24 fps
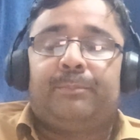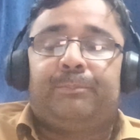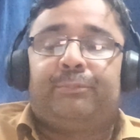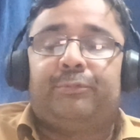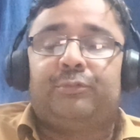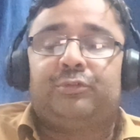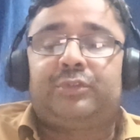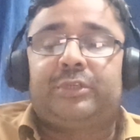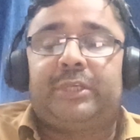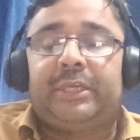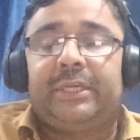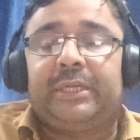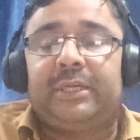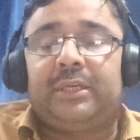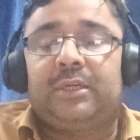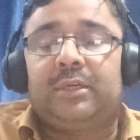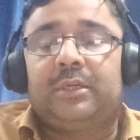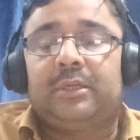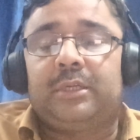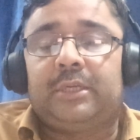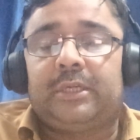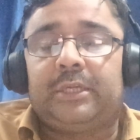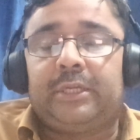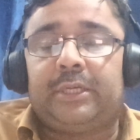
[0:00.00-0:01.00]
pushing
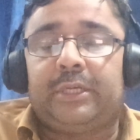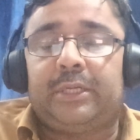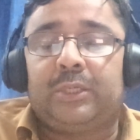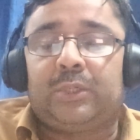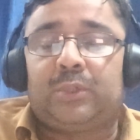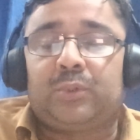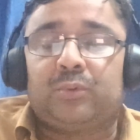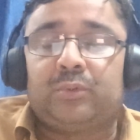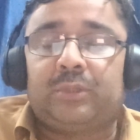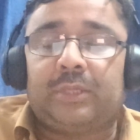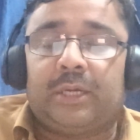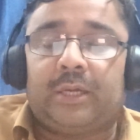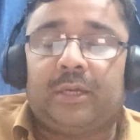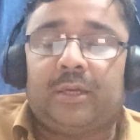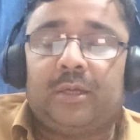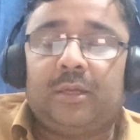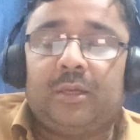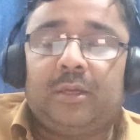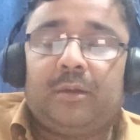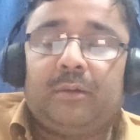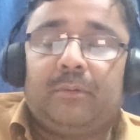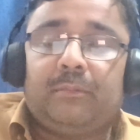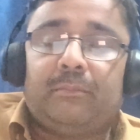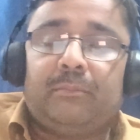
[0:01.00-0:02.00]
into
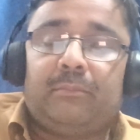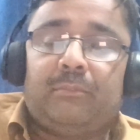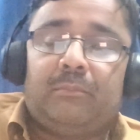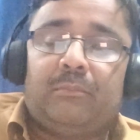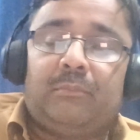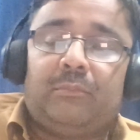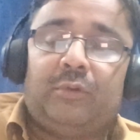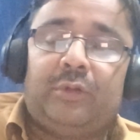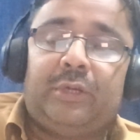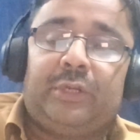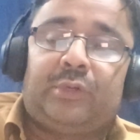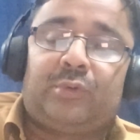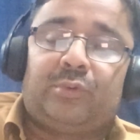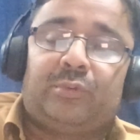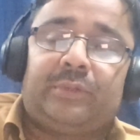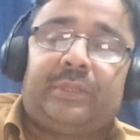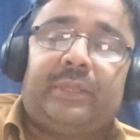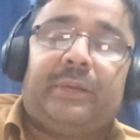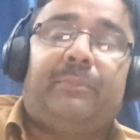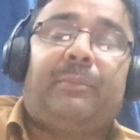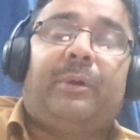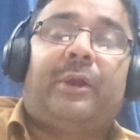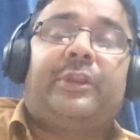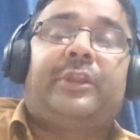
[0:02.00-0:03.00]
the
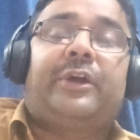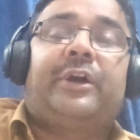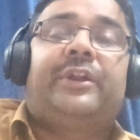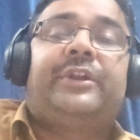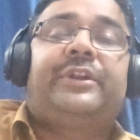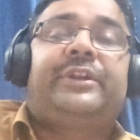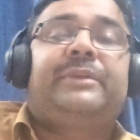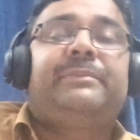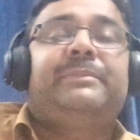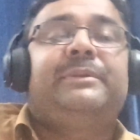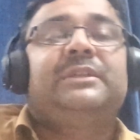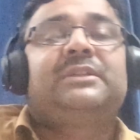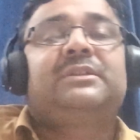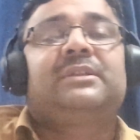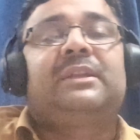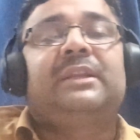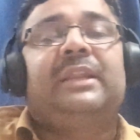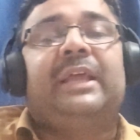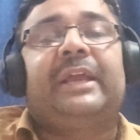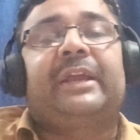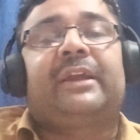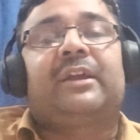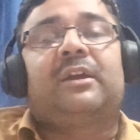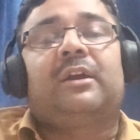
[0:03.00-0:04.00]
minority means
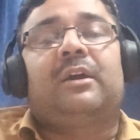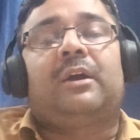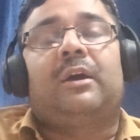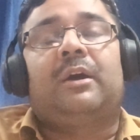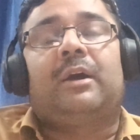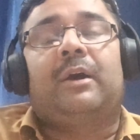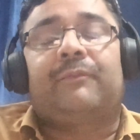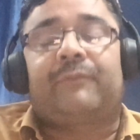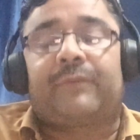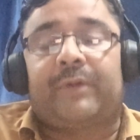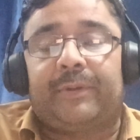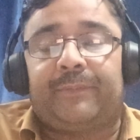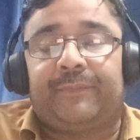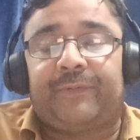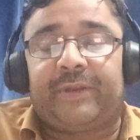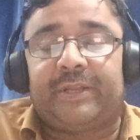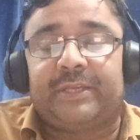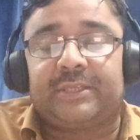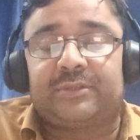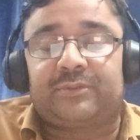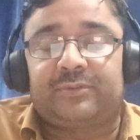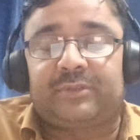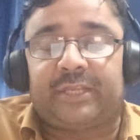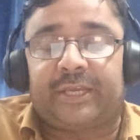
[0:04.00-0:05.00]
lack of
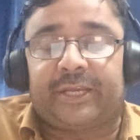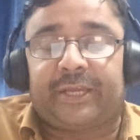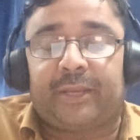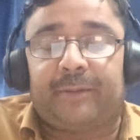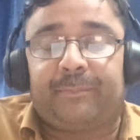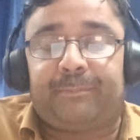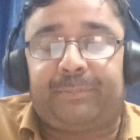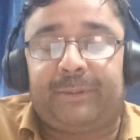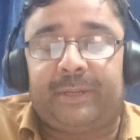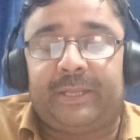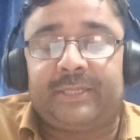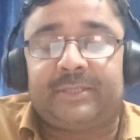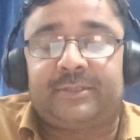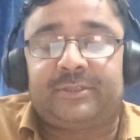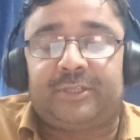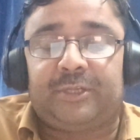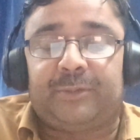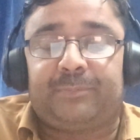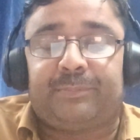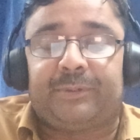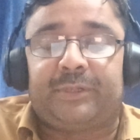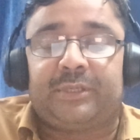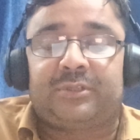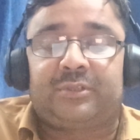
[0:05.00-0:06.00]
confidence taken place.
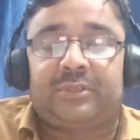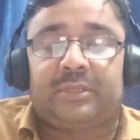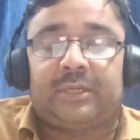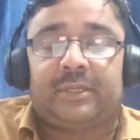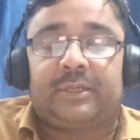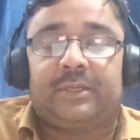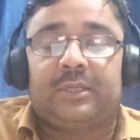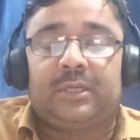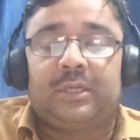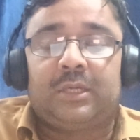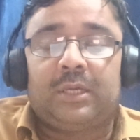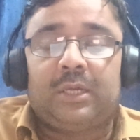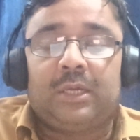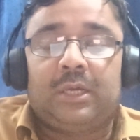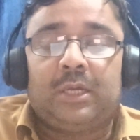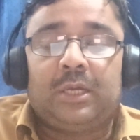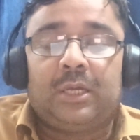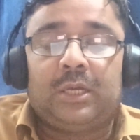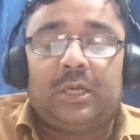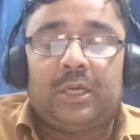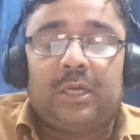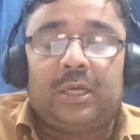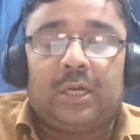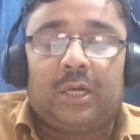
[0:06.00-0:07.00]
Chief Minister
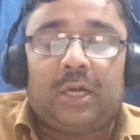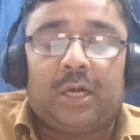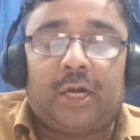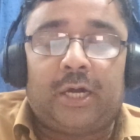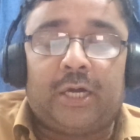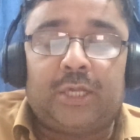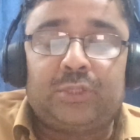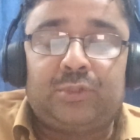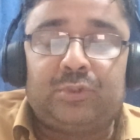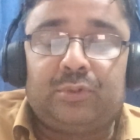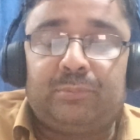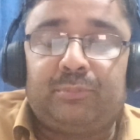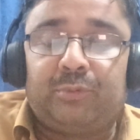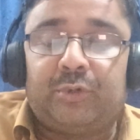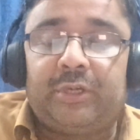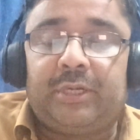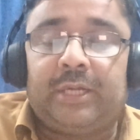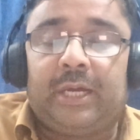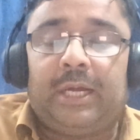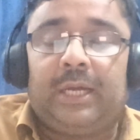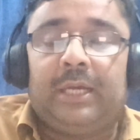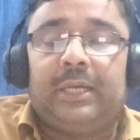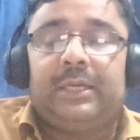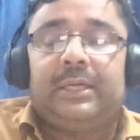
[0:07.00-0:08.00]
Arjun
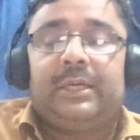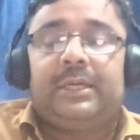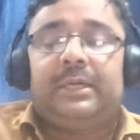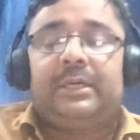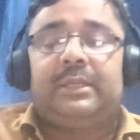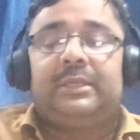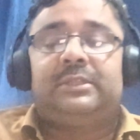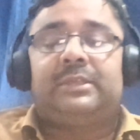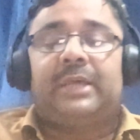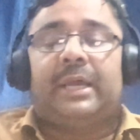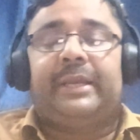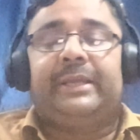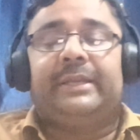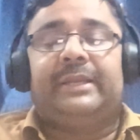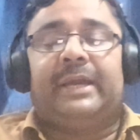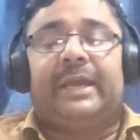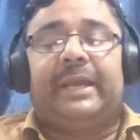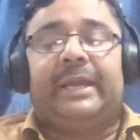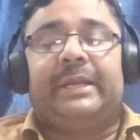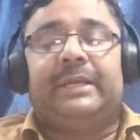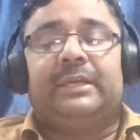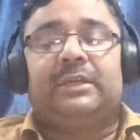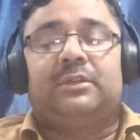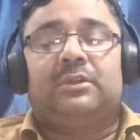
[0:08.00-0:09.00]
Munda resigned
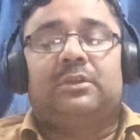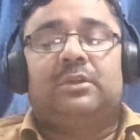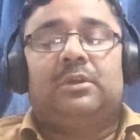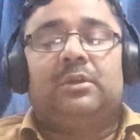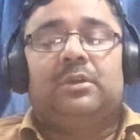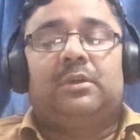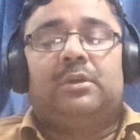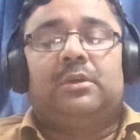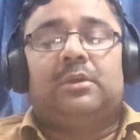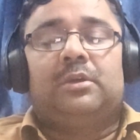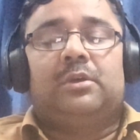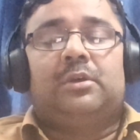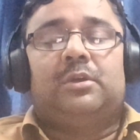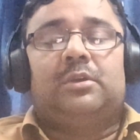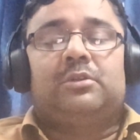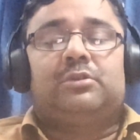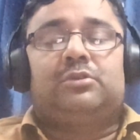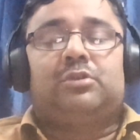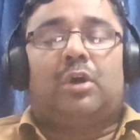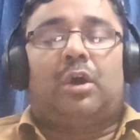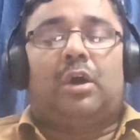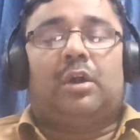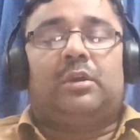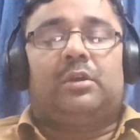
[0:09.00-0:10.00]
and
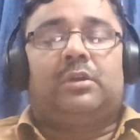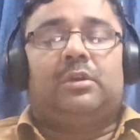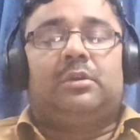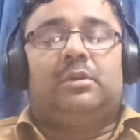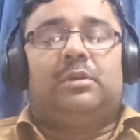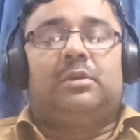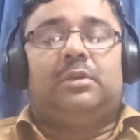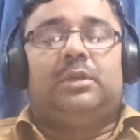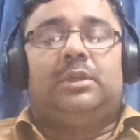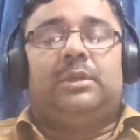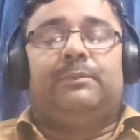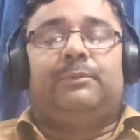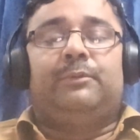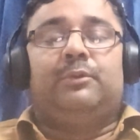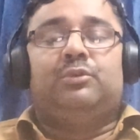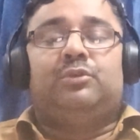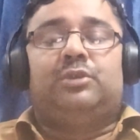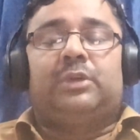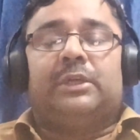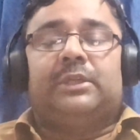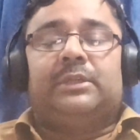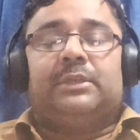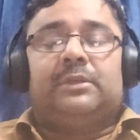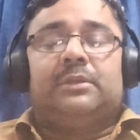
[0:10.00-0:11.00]
sought
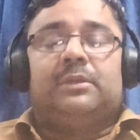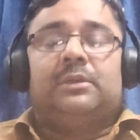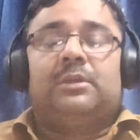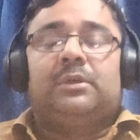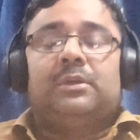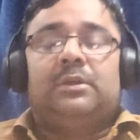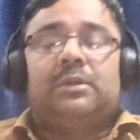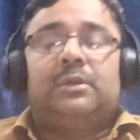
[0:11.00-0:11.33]
dissolution